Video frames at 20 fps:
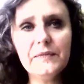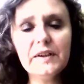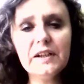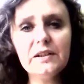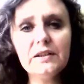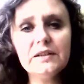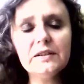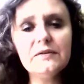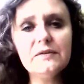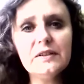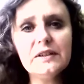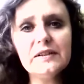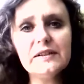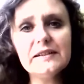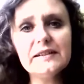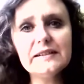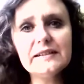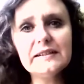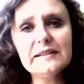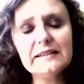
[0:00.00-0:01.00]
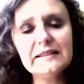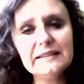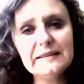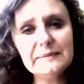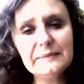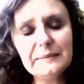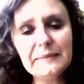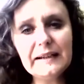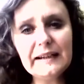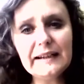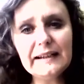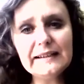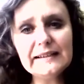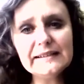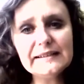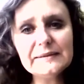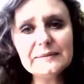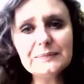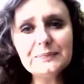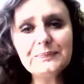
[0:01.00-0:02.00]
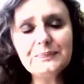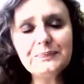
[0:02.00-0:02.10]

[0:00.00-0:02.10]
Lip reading: in the first place.